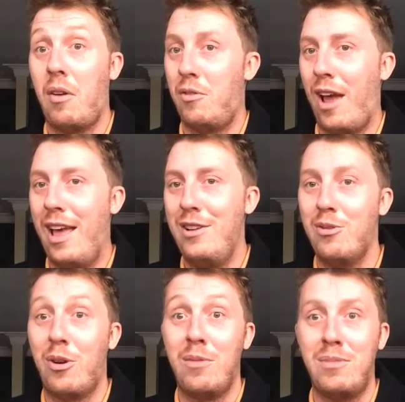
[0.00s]
friend
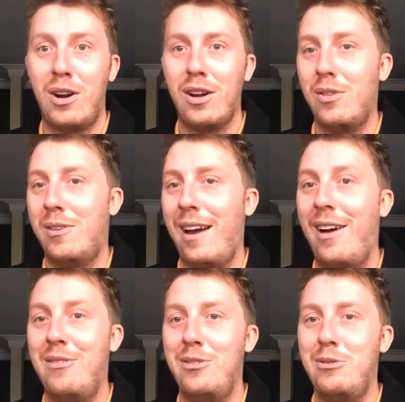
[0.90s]
or a mark or
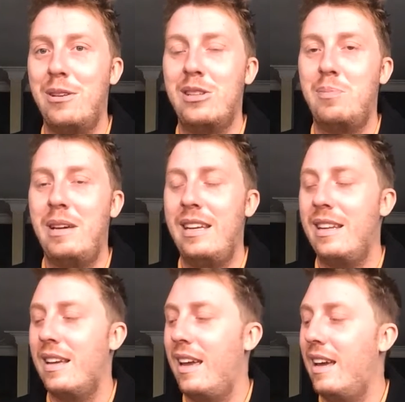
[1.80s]
however you want to spin
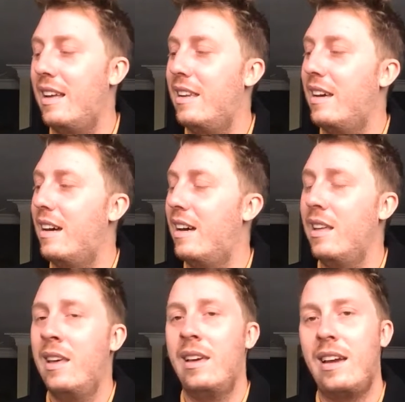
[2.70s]
it, and
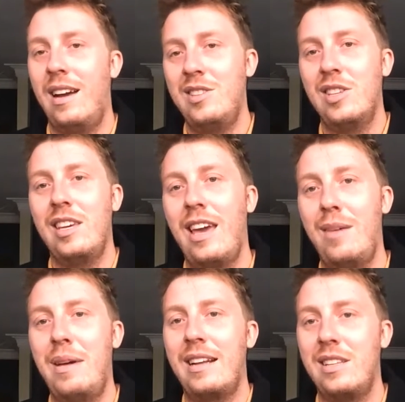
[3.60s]
constantly came
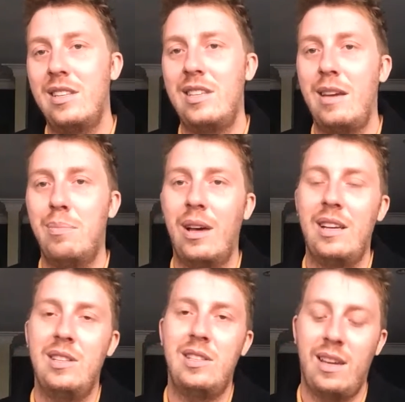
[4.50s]
back to the same
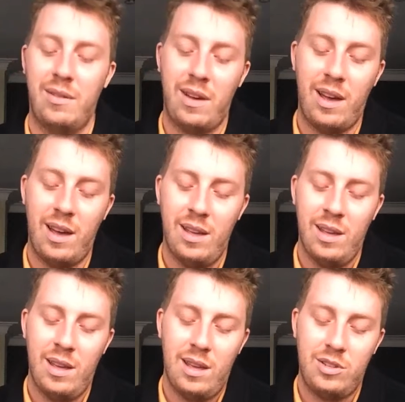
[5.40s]
place to give
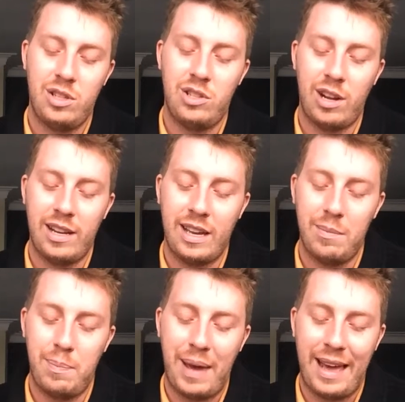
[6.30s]
to try to
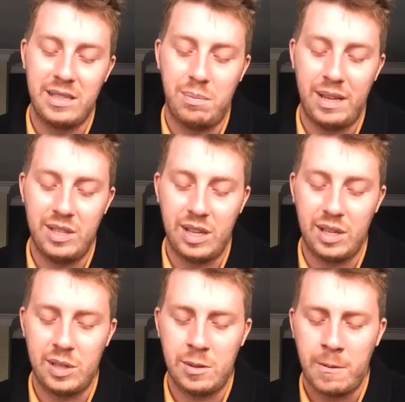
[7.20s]
get Pat's
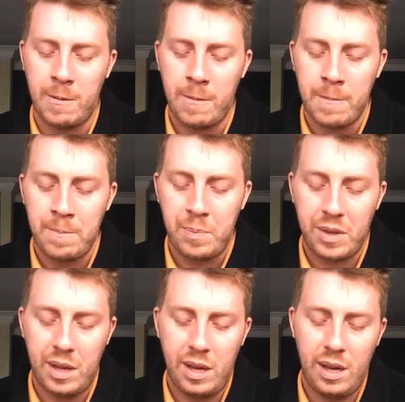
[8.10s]
business.
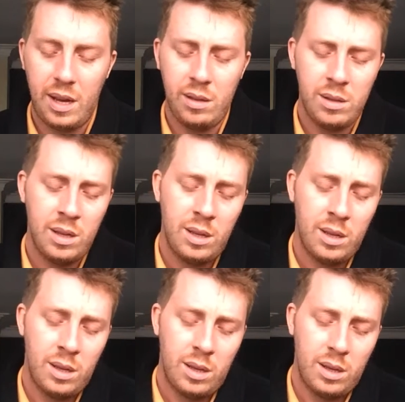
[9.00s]
Let's
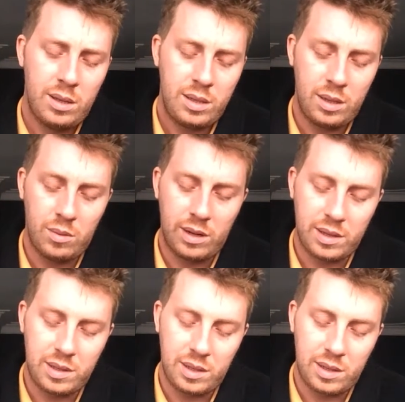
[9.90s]
see what
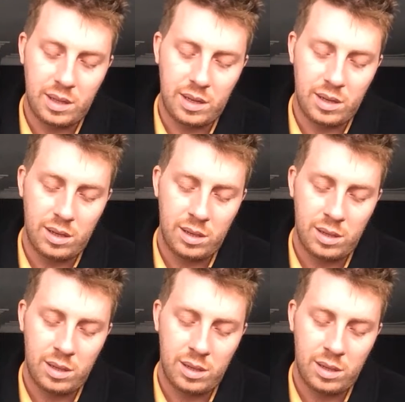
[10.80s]
else is there.